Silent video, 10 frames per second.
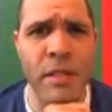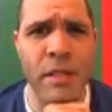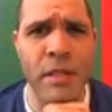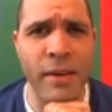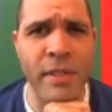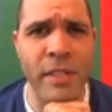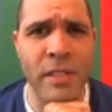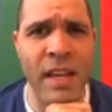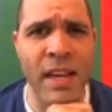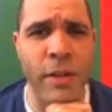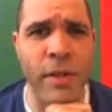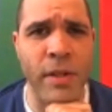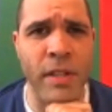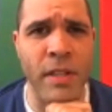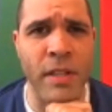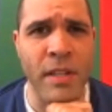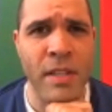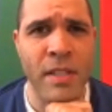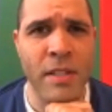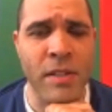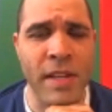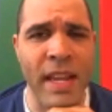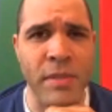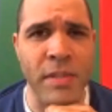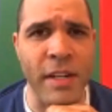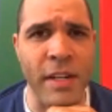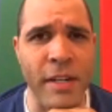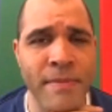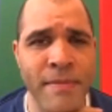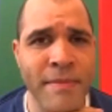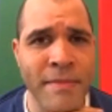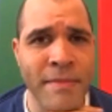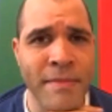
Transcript: Uh, I thought they were just kind of good little games in there.